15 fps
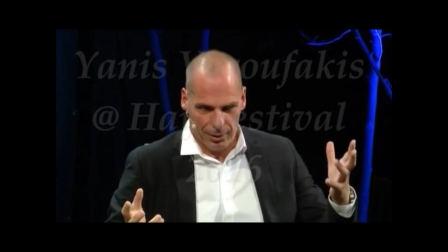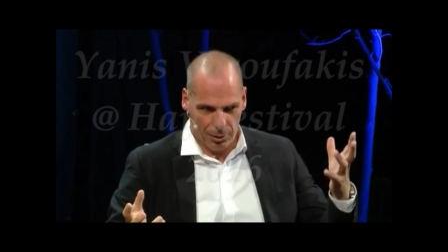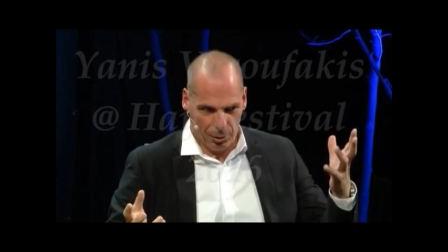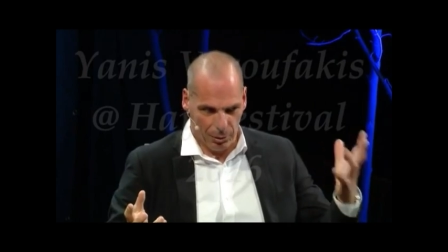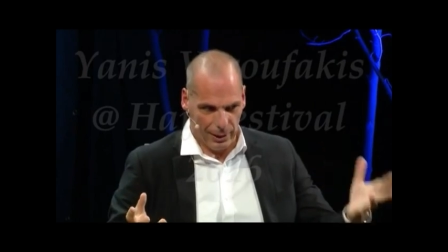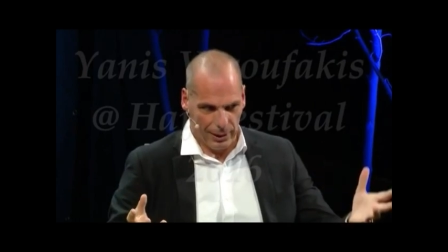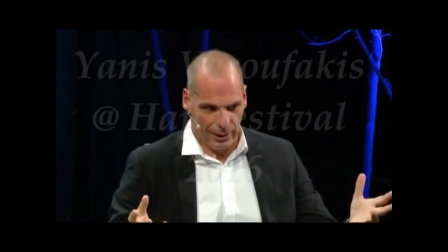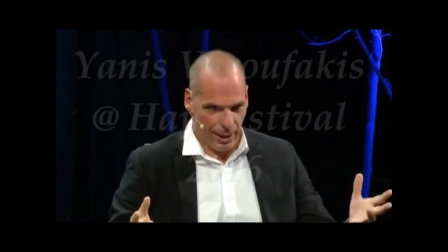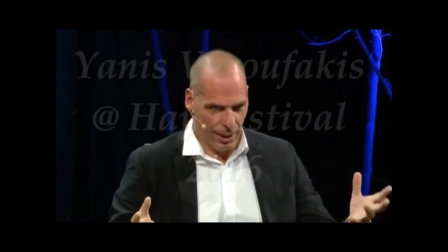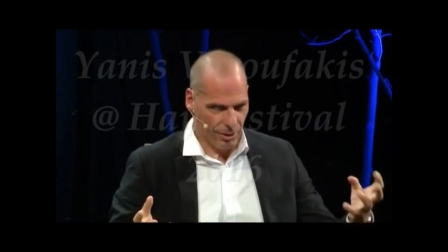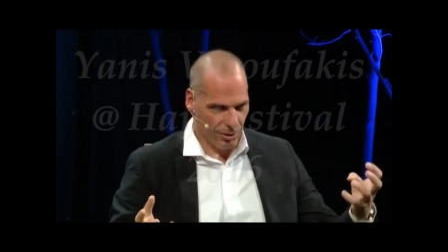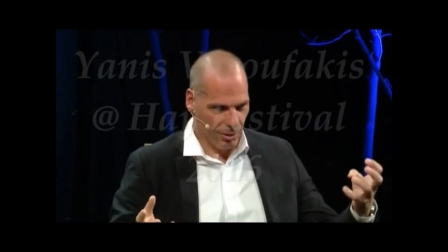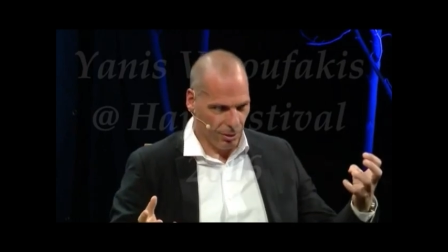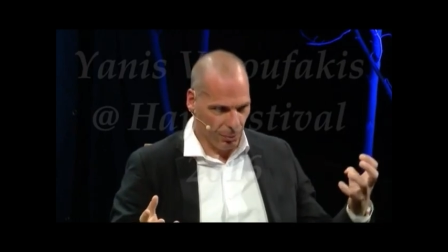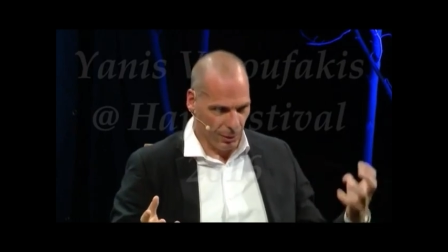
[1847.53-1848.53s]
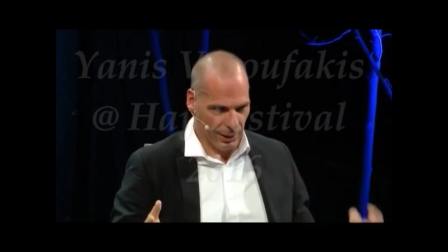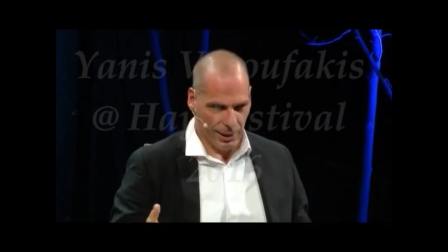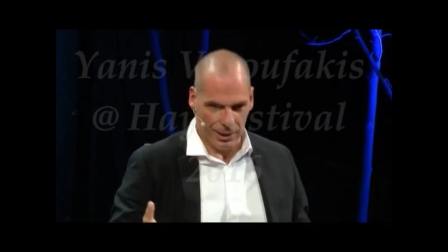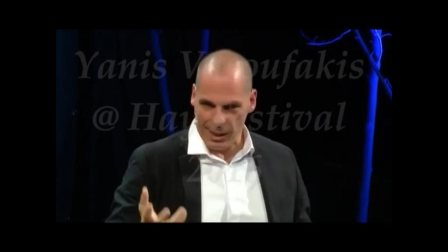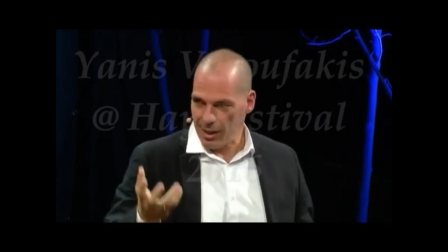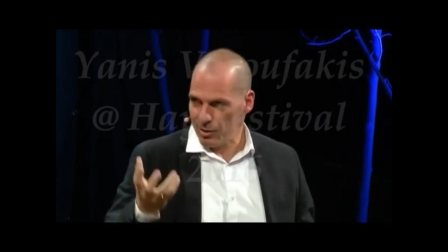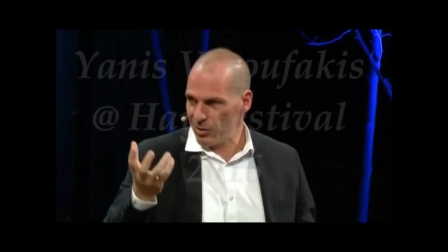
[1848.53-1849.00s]
ruling class, the
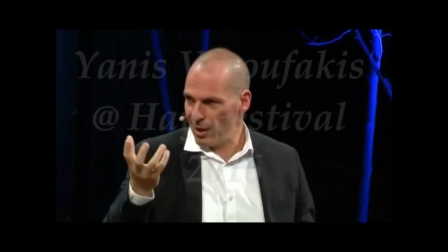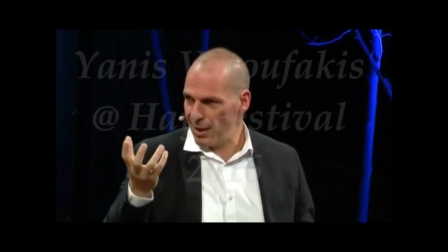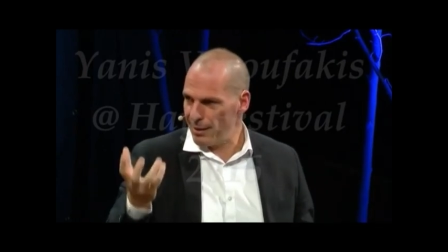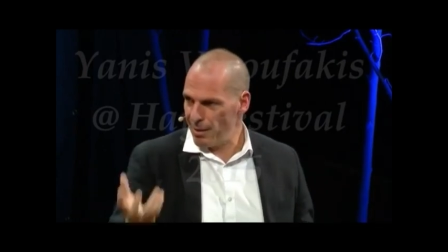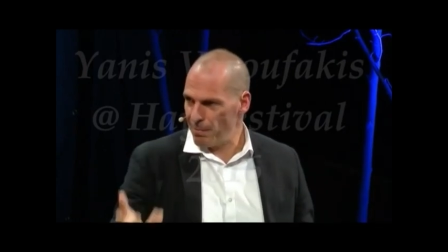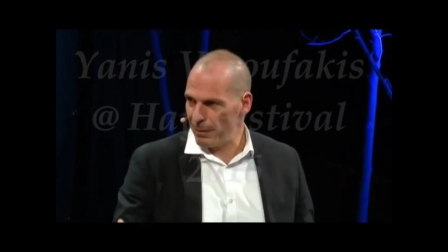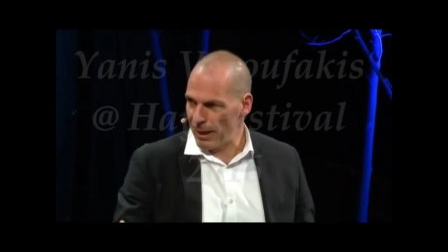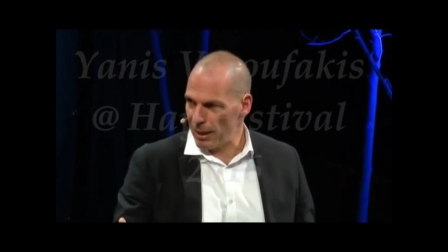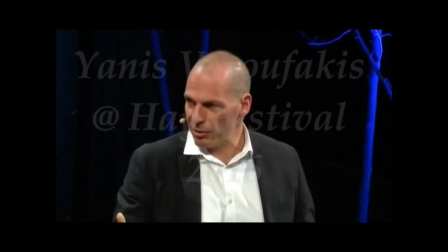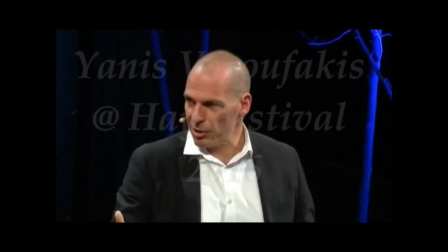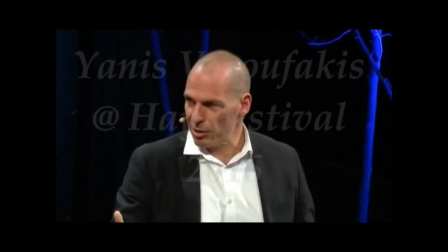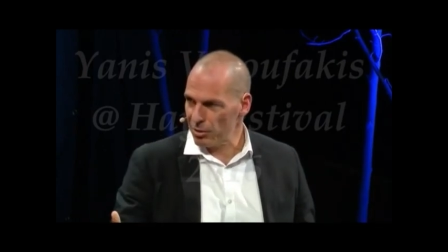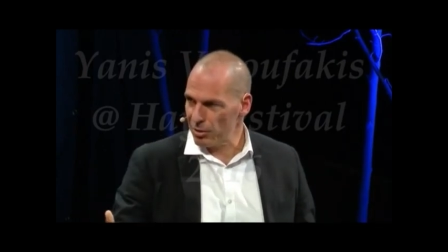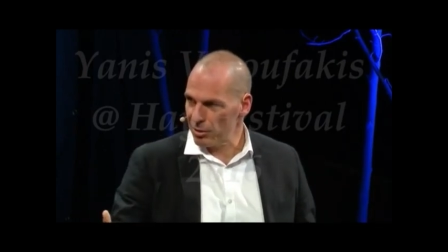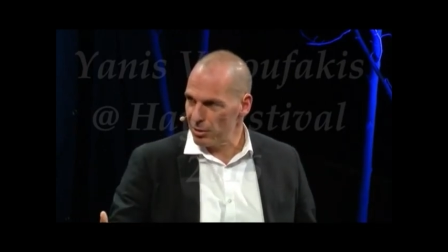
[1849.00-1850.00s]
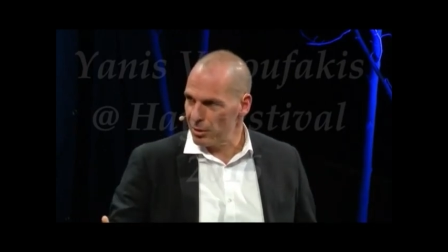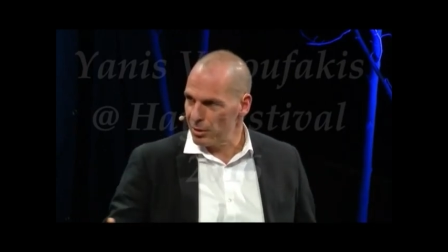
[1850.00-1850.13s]
working class, and the apparatchiks,